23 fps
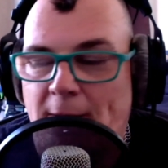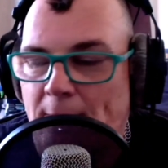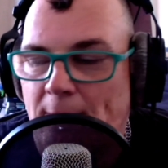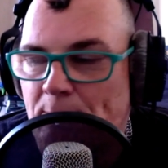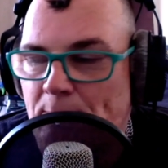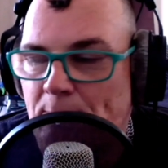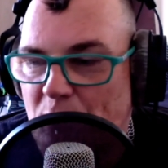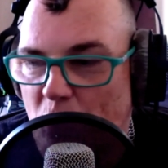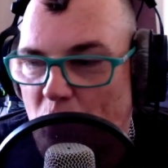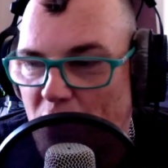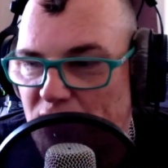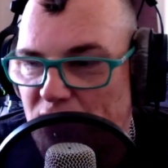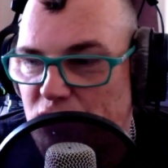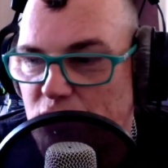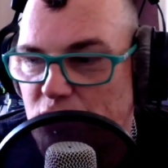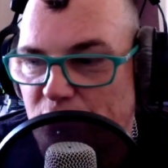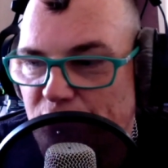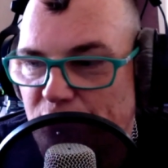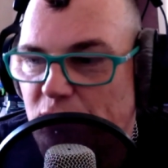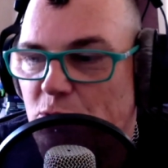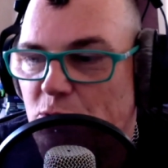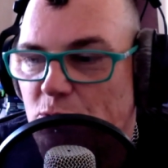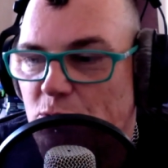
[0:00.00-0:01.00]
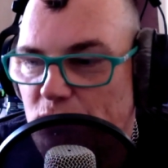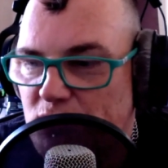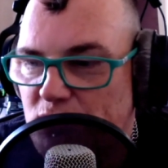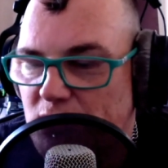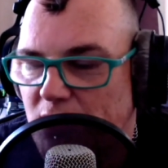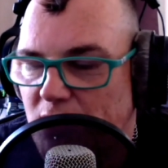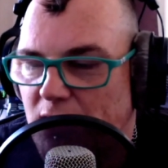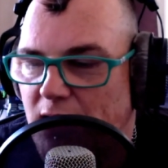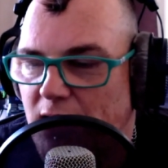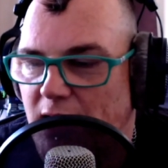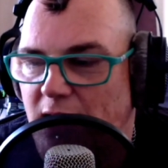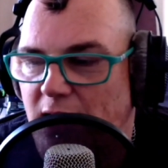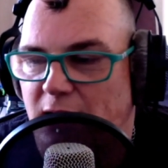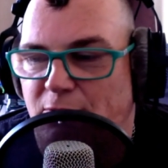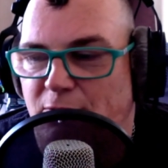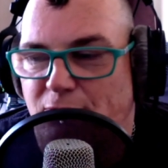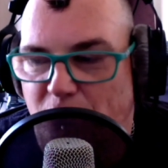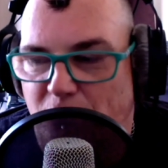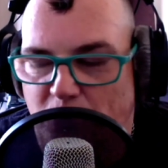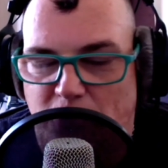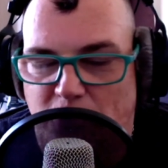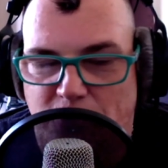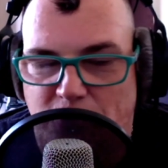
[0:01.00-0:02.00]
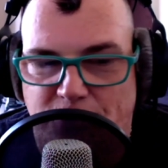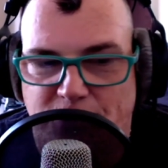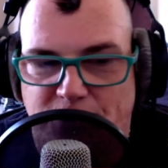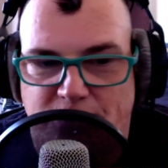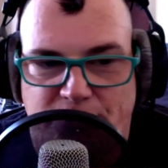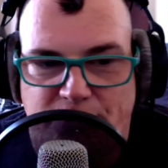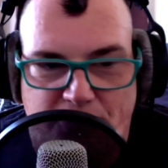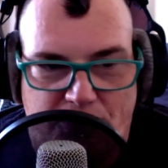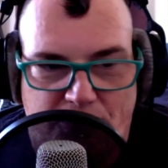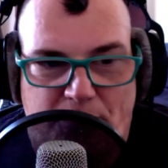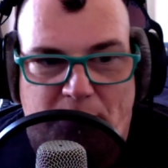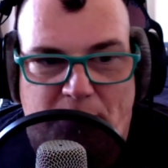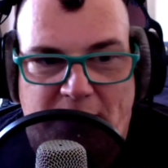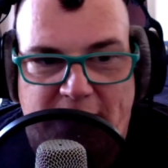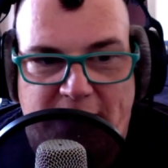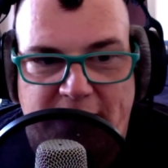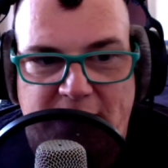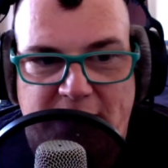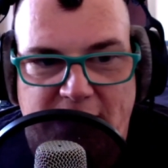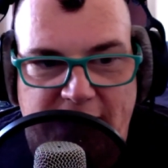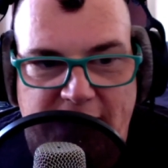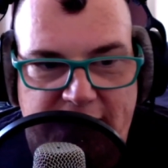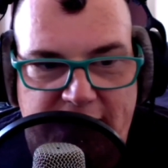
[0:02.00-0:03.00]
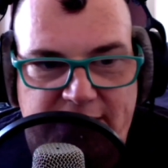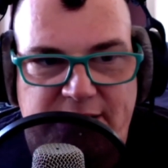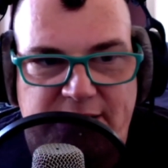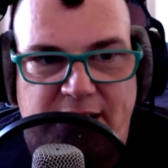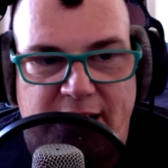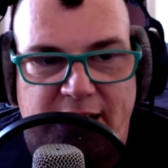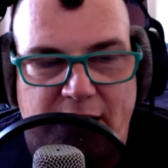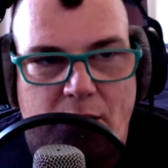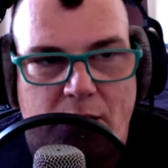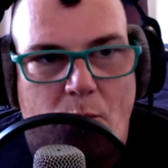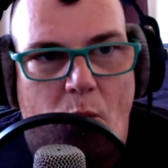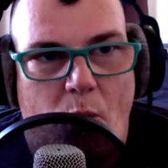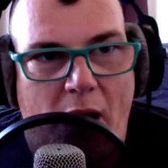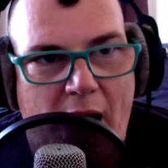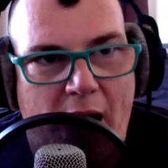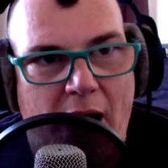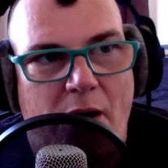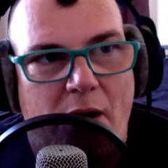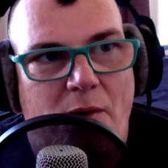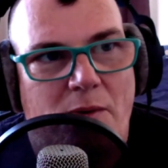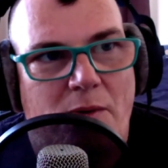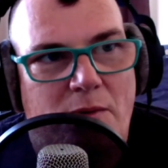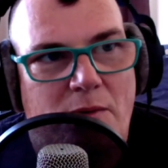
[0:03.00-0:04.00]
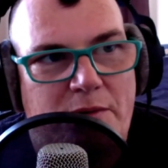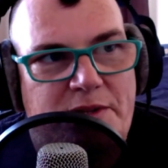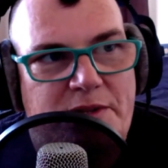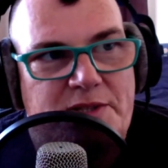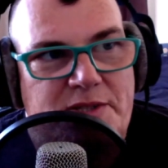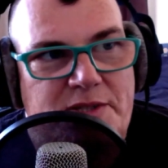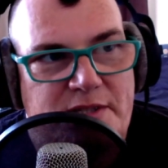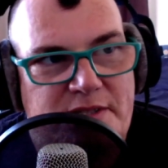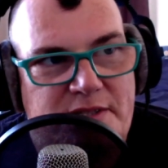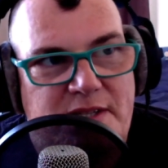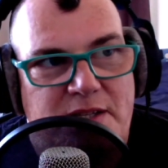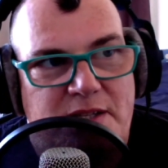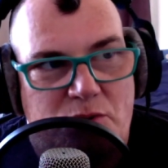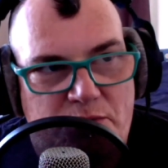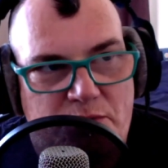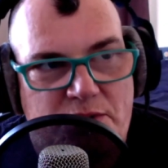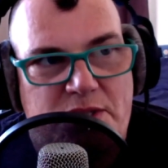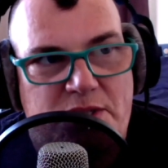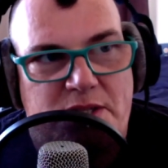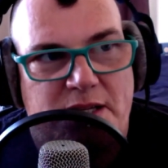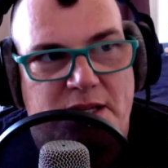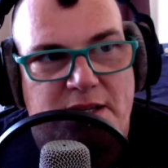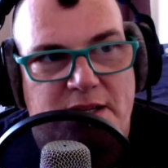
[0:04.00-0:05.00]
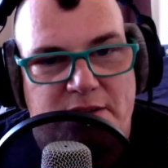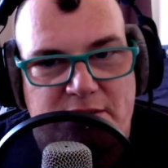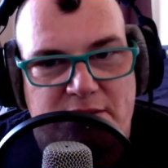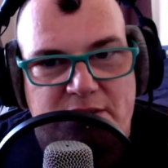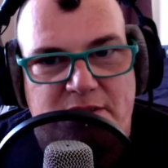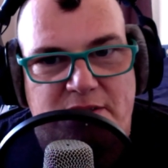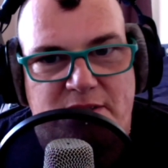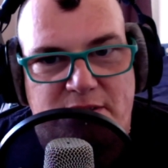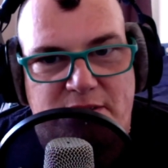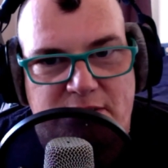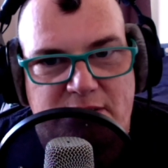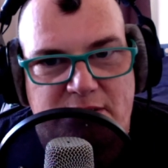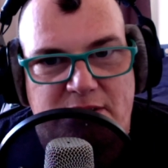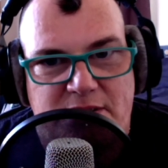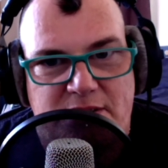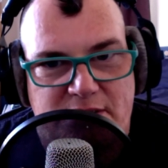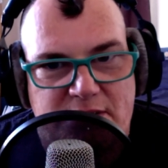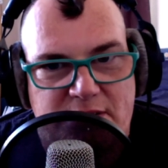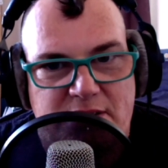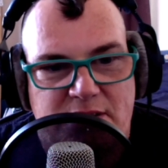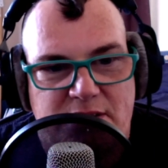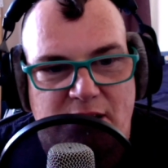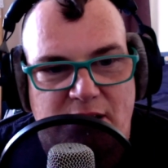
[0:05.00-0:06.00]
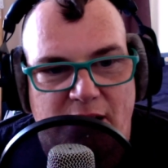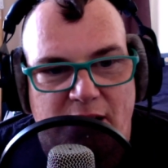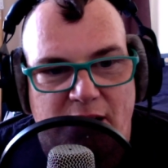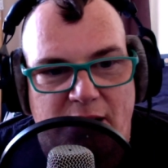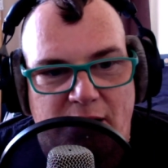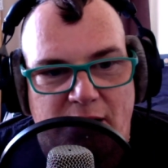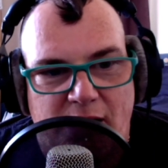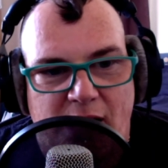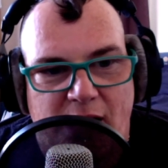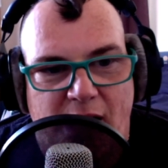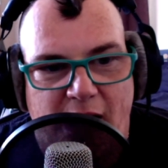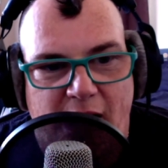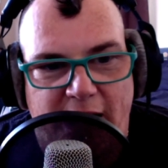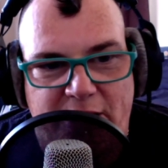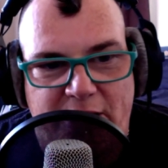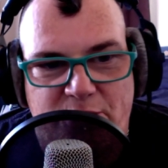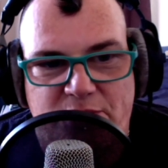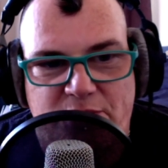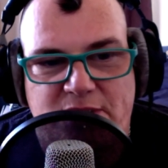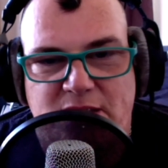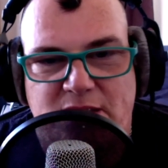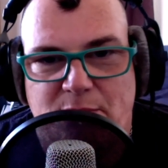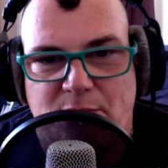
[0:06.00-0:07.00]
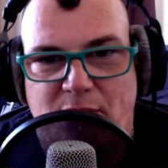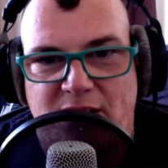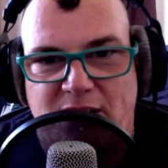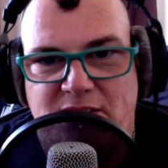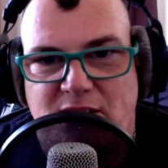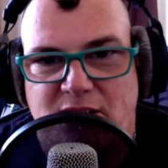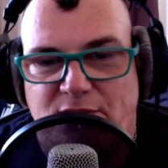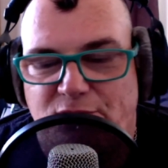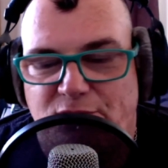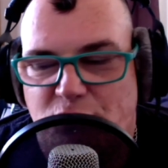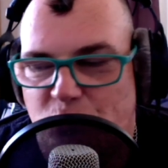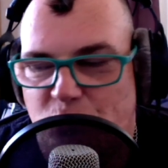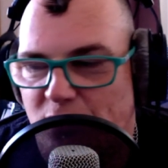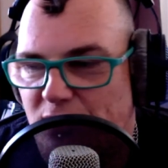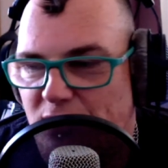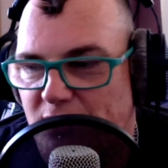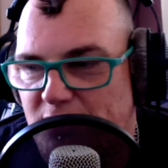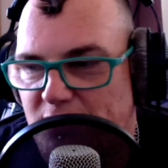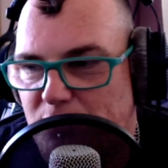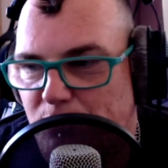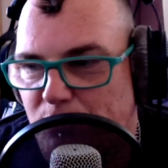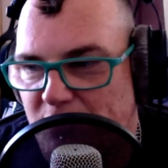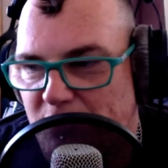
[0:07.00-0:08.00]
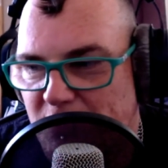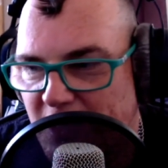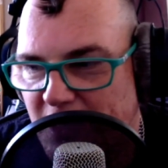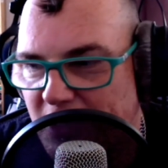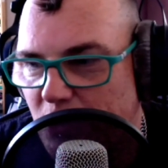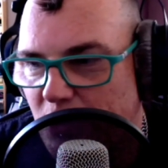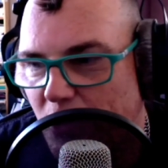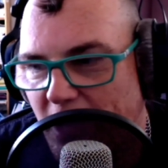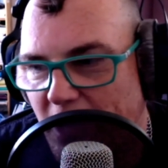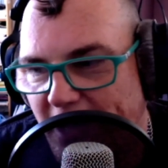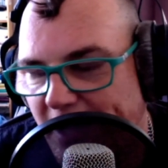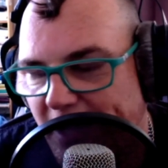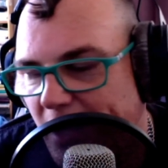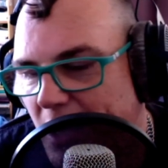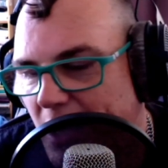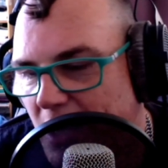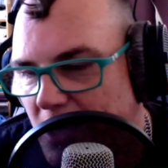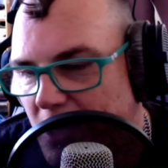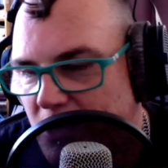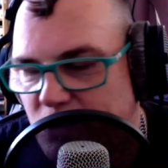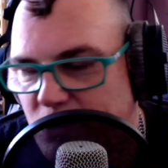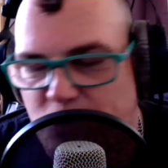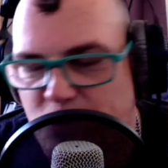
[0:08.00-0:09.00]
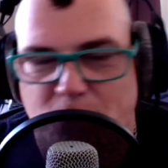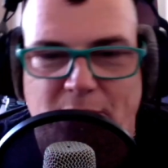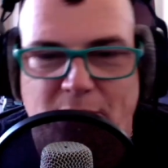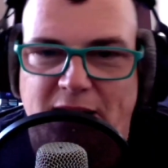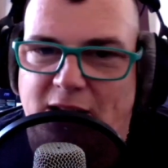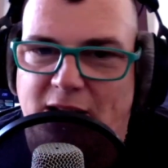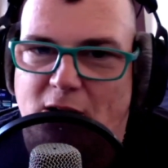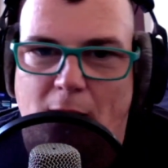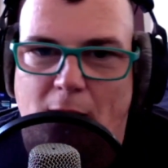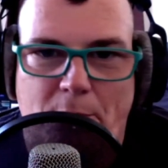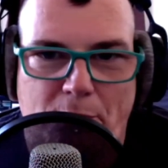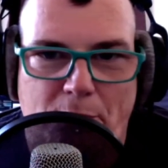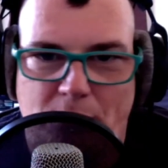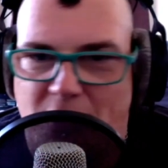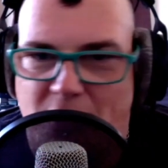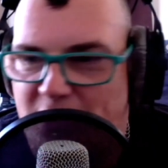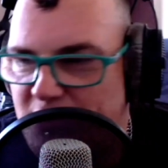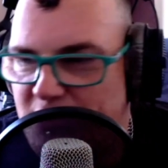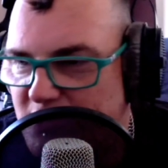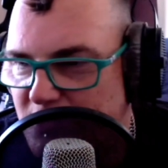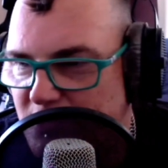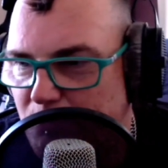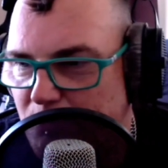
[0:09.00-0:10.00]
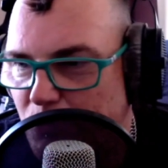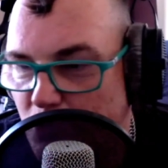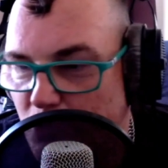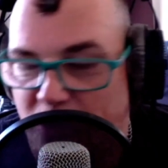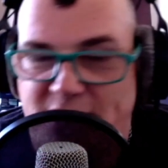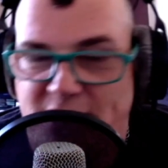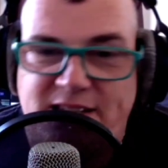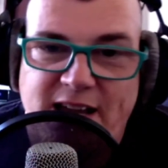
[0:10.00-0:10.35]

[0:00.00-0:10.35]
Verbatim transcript: Once you've used a fold for a bit, it's like, wow, this is interesting. This is this is uh, I could see myself doing this. But then you're like, so many compromises and broke.